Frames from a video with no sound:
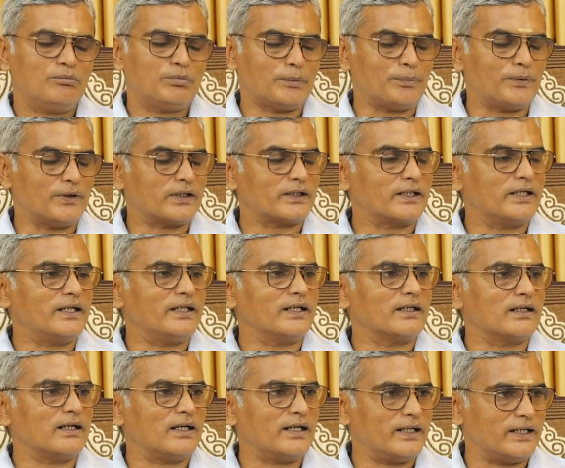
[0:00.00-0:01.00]
People are
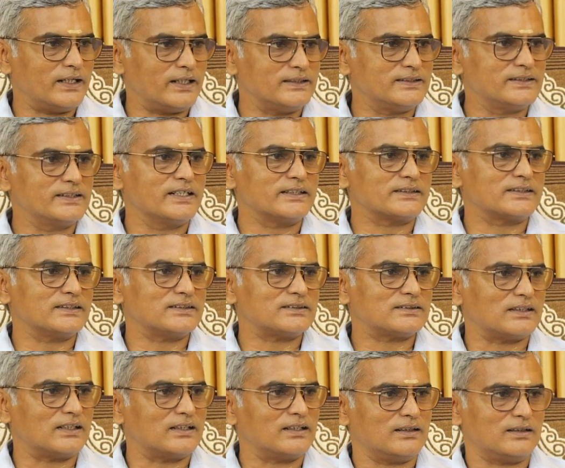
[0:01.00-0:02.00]
getting higher
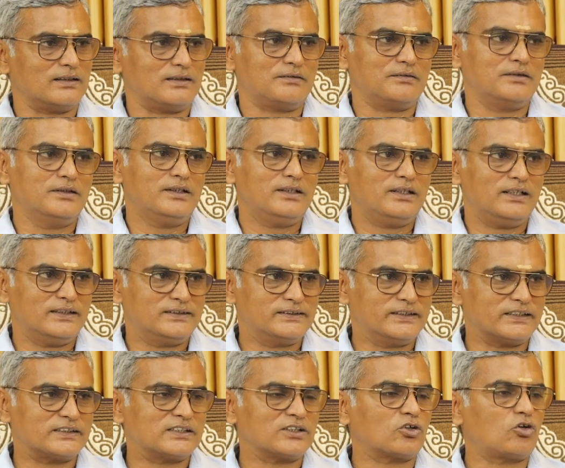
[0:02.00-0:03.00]
educations and
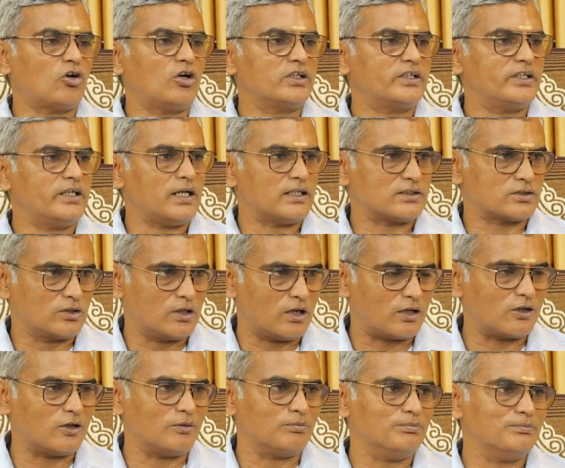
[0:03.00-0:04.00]
education quality has
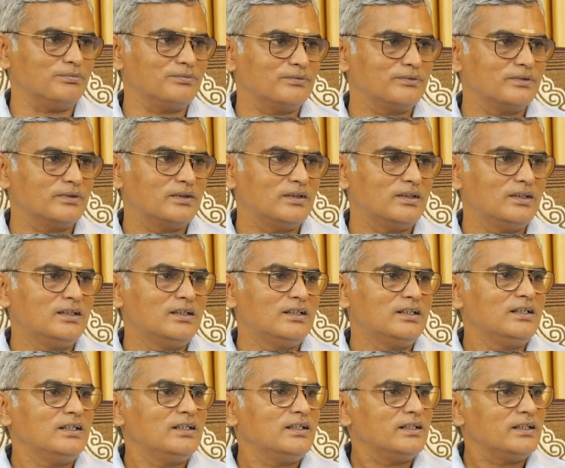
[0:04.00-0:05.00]
gone up.
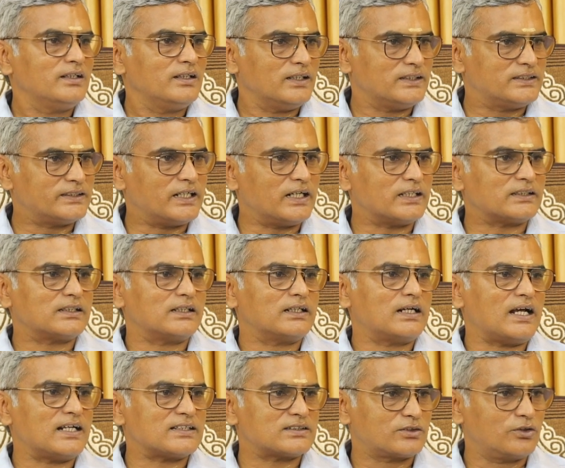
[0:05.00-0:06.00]
Education
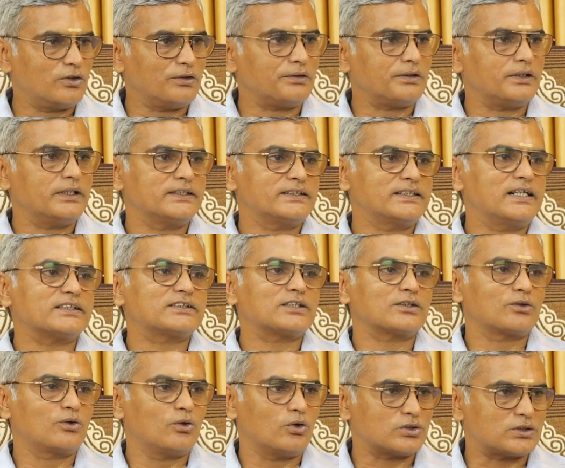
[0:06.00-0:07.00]

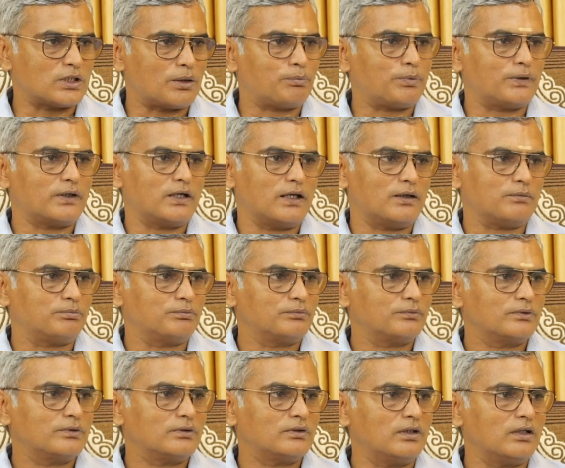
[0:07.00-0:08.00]
goes up and up,
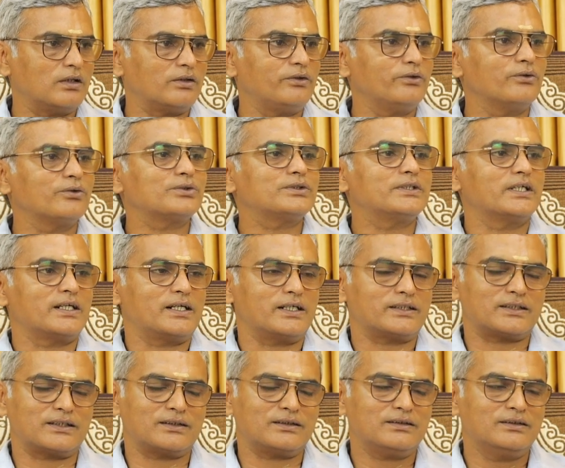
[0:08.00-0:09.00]
the new
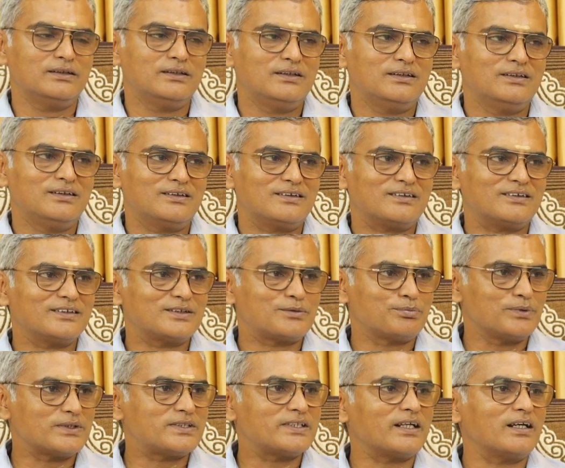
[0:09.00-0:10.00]
generation is
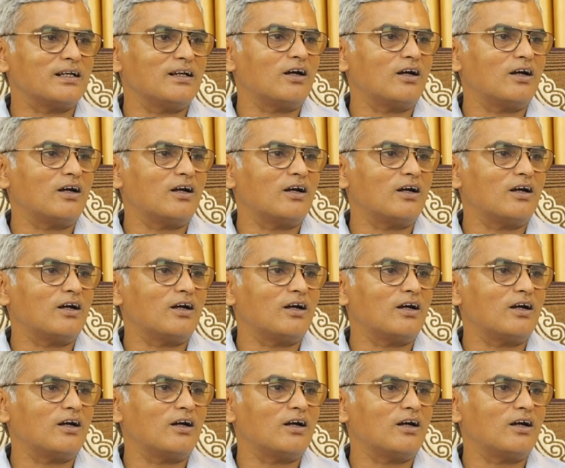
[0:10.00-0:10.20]
missing a